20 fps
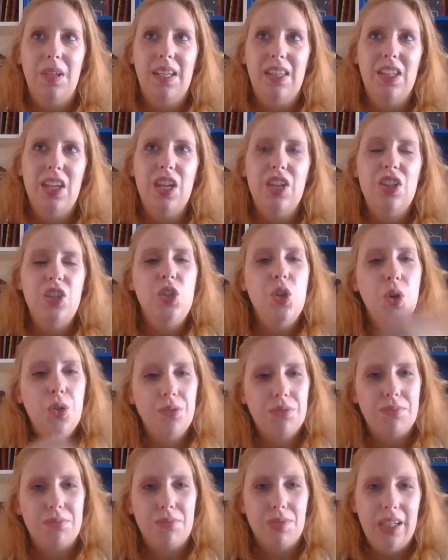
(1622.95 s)
it's not
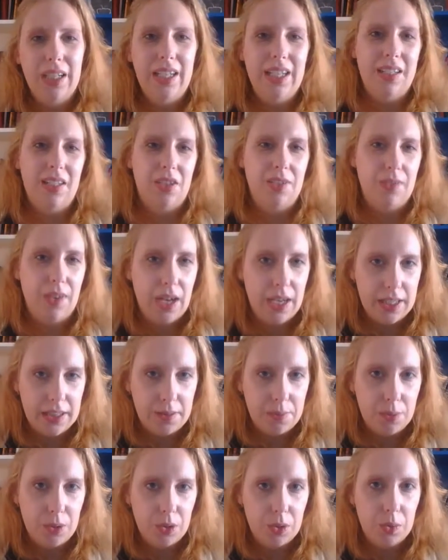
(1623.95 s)
really an advice
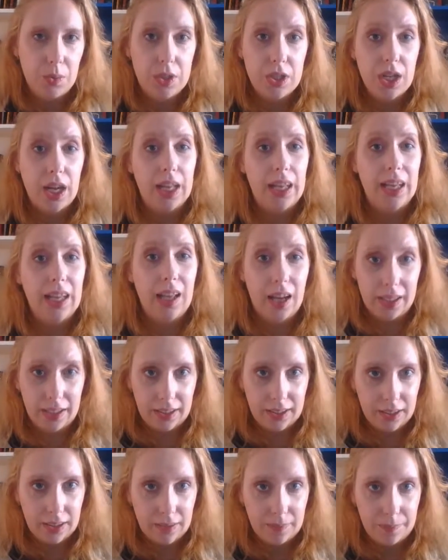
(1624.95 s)
book, which I like.
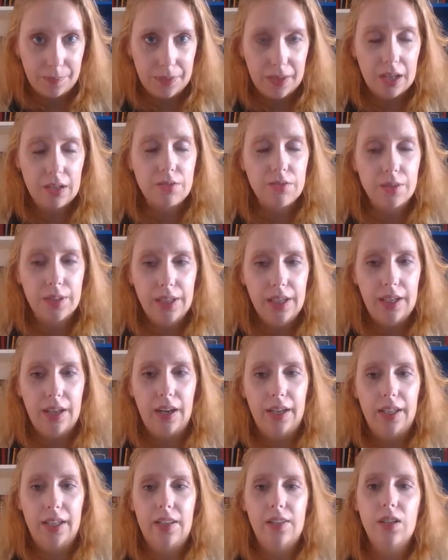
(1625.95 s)
I really
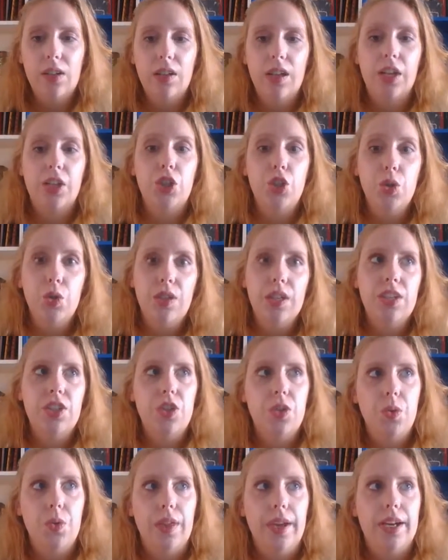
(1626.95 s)
like it. It's not like do this,
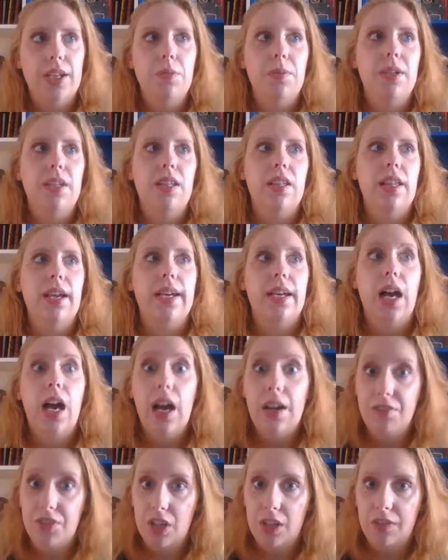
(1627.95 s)
do that, but it's like
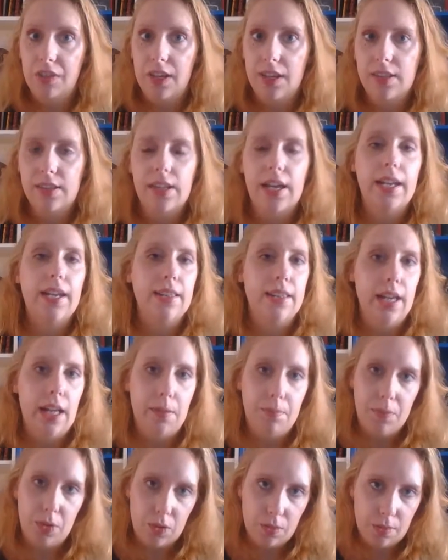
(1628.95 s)
I've done this and it's
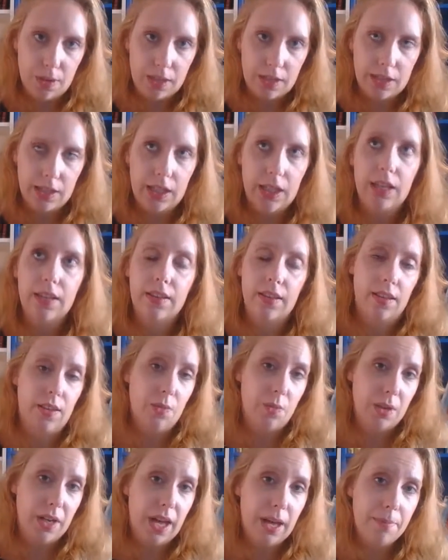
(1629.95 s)
helped me tremendously and this
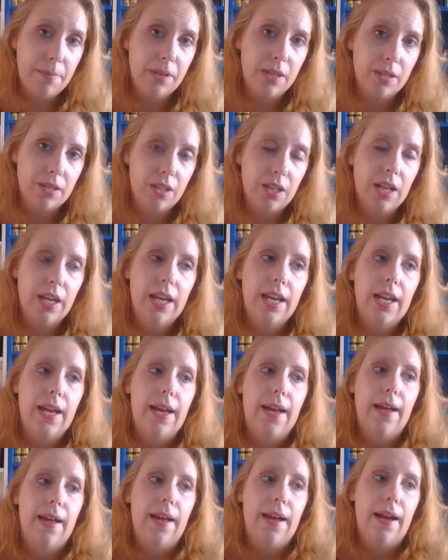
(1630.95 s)
is what happened,
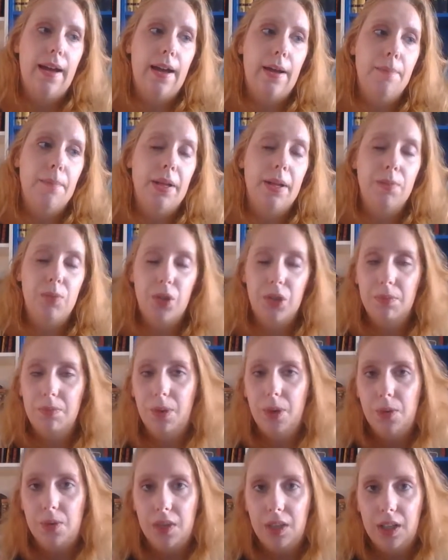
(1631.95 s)
but I'm not
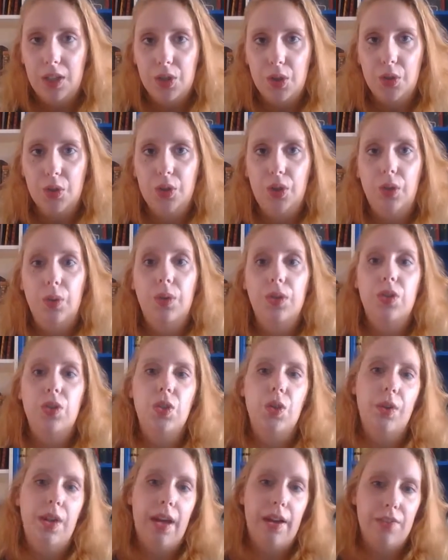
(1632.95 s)
imposing it on you and you
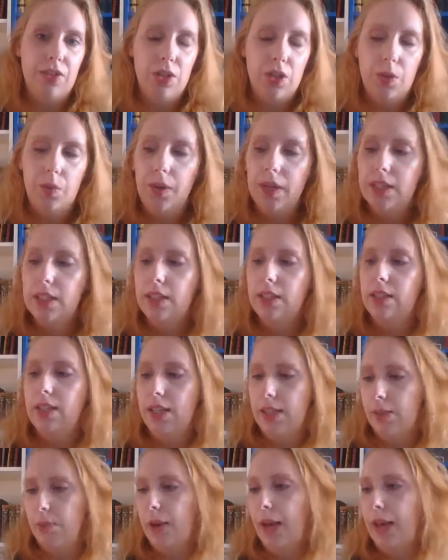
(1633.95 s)
don't have to do it
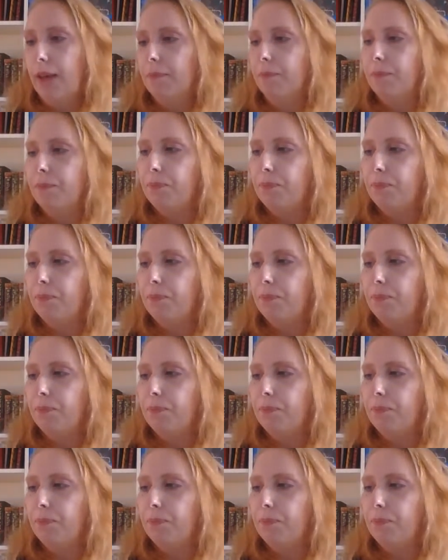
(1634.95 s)
this way.